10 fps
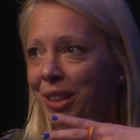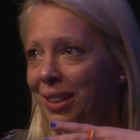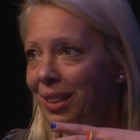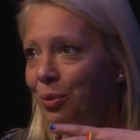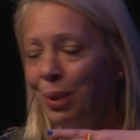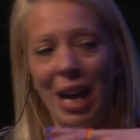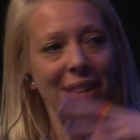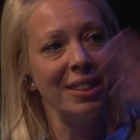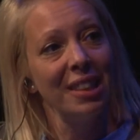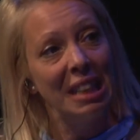it, we had
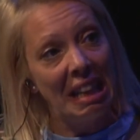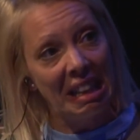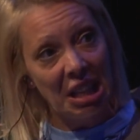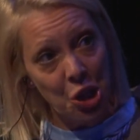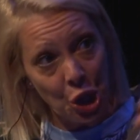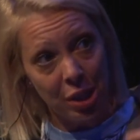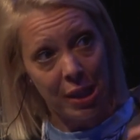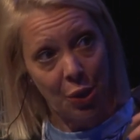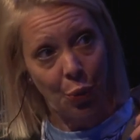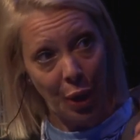an initial
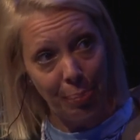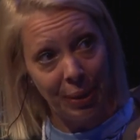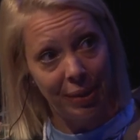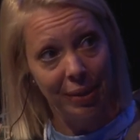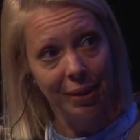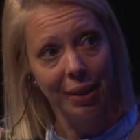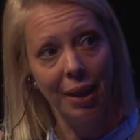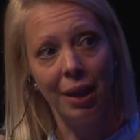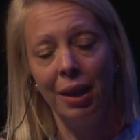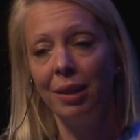script
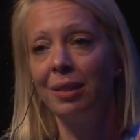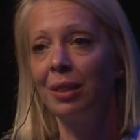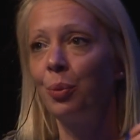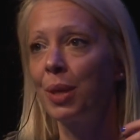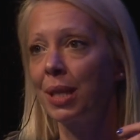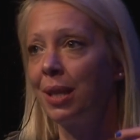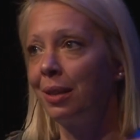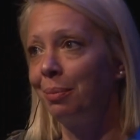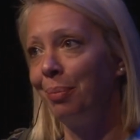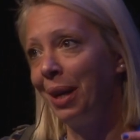uh, that was
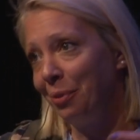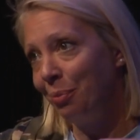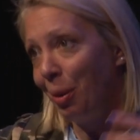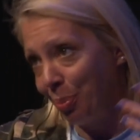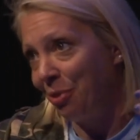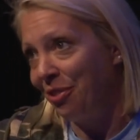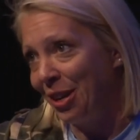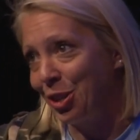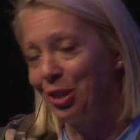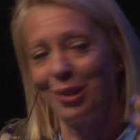done by a
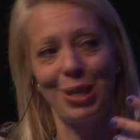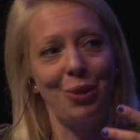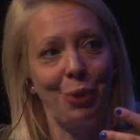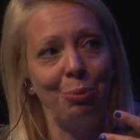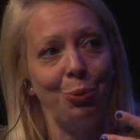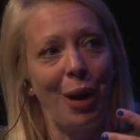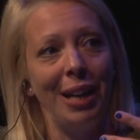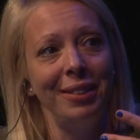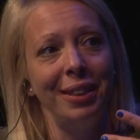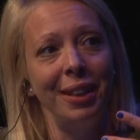professional script
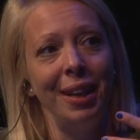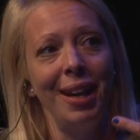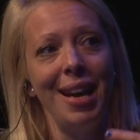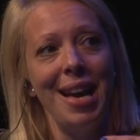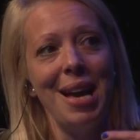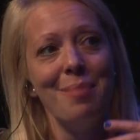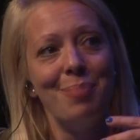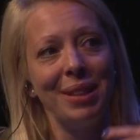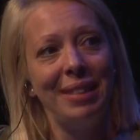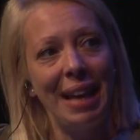writer.
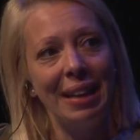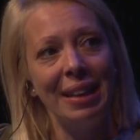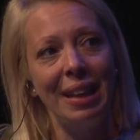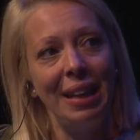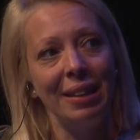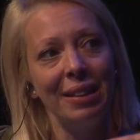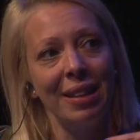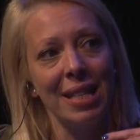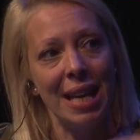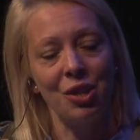But then in the
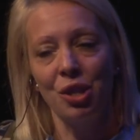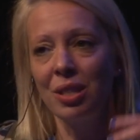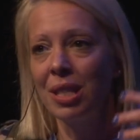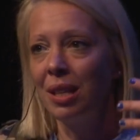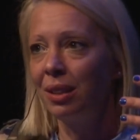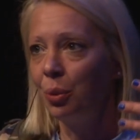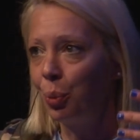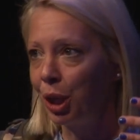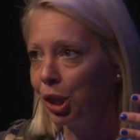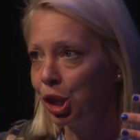sessions, in the
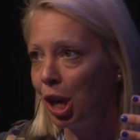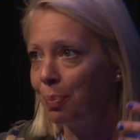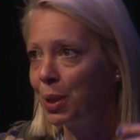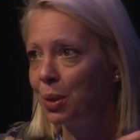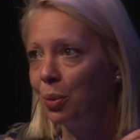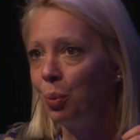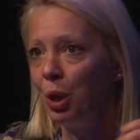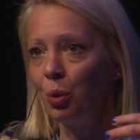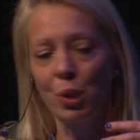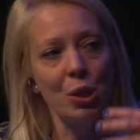workshops, we
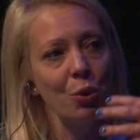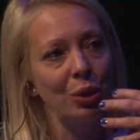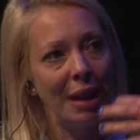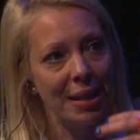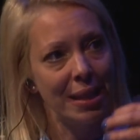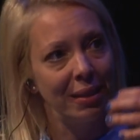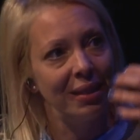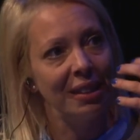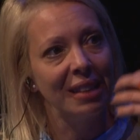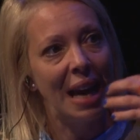also tested
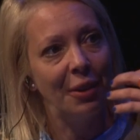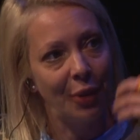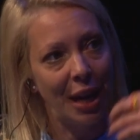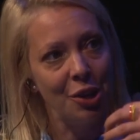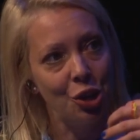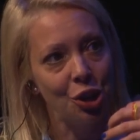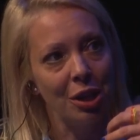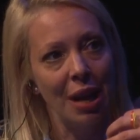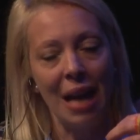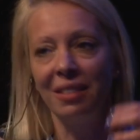the
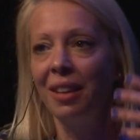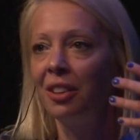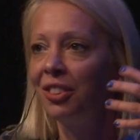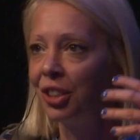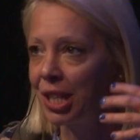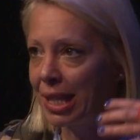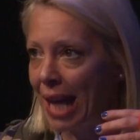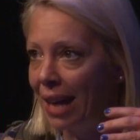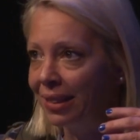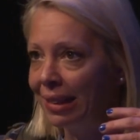narration and the
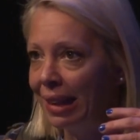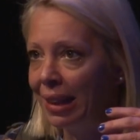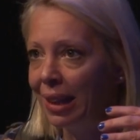understanding